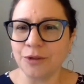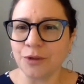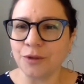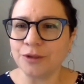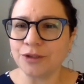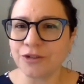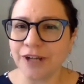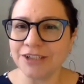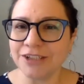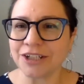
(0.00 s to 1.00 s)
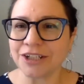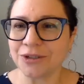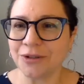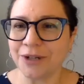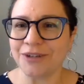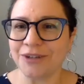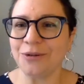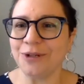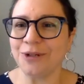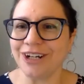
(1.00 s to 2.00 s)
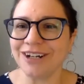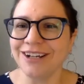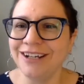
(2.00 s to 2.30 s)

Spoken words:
unquote tragic choice, or